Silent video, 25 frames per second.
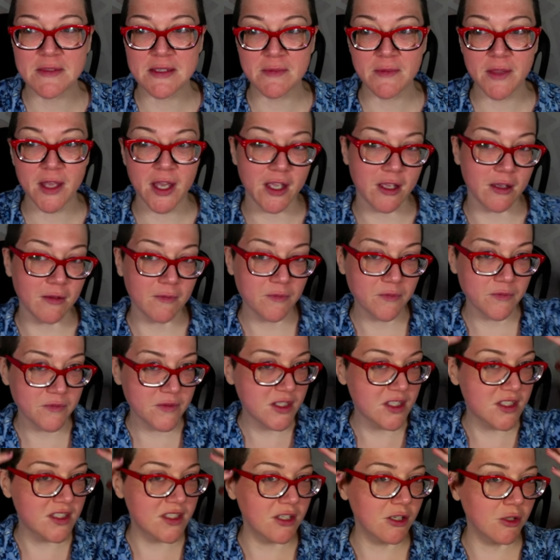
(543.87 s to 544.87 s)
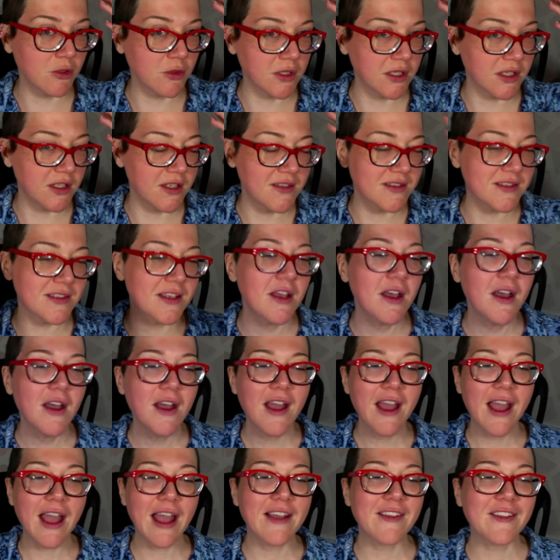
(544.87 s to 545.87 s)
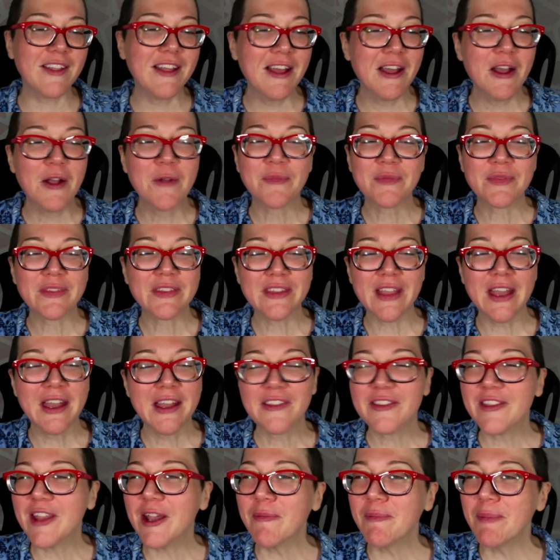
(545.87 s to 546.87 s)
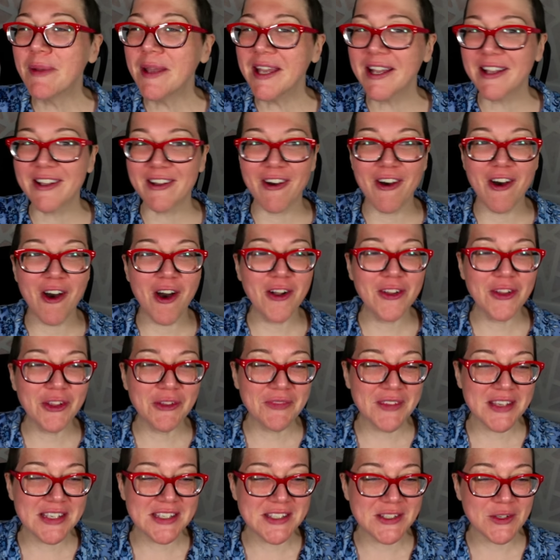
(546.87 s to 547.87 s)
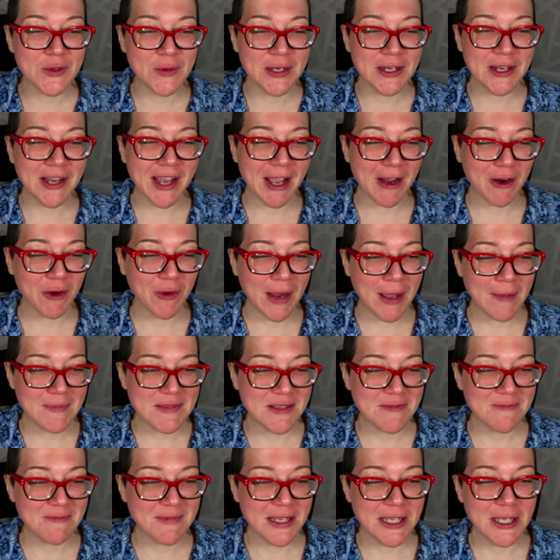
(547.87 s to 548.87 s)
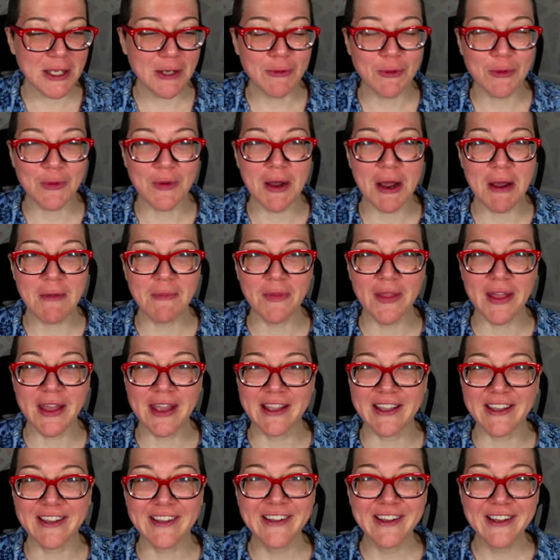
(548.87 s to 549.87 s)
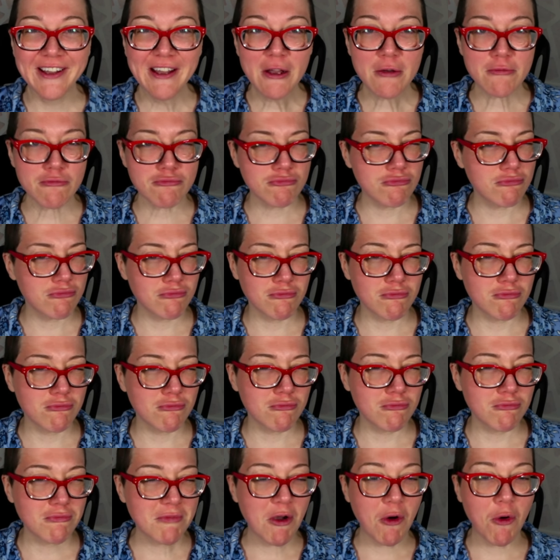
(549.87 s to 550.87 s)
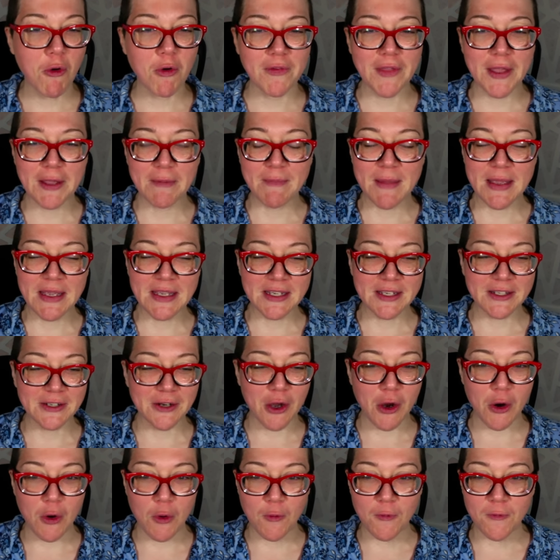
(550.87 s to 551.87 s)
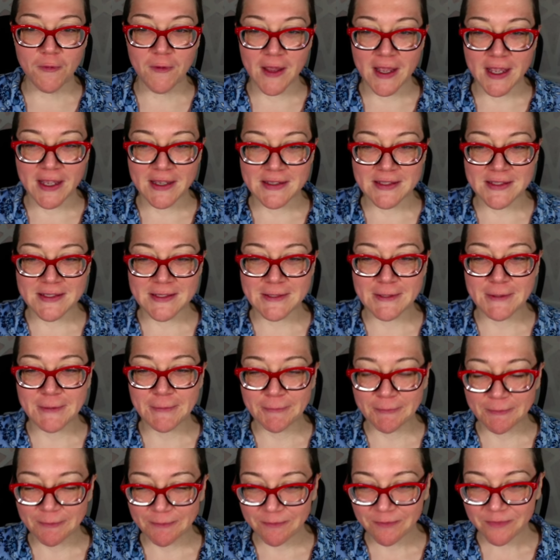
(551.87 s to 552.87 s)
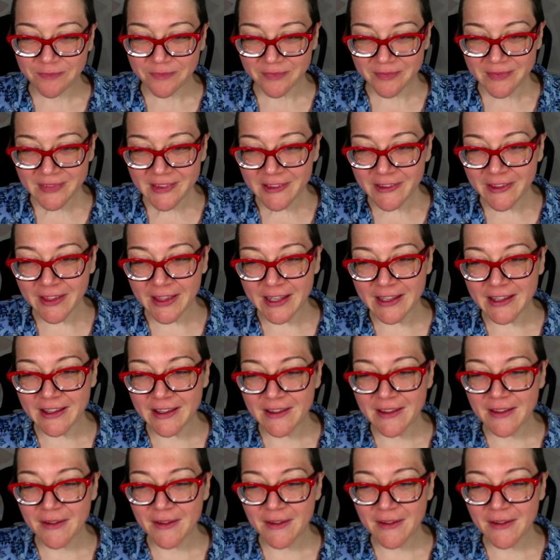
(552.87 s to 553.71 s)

I'm like serious, and they pick all of these screen grabs of me, or I'm like, or like making an O face, like.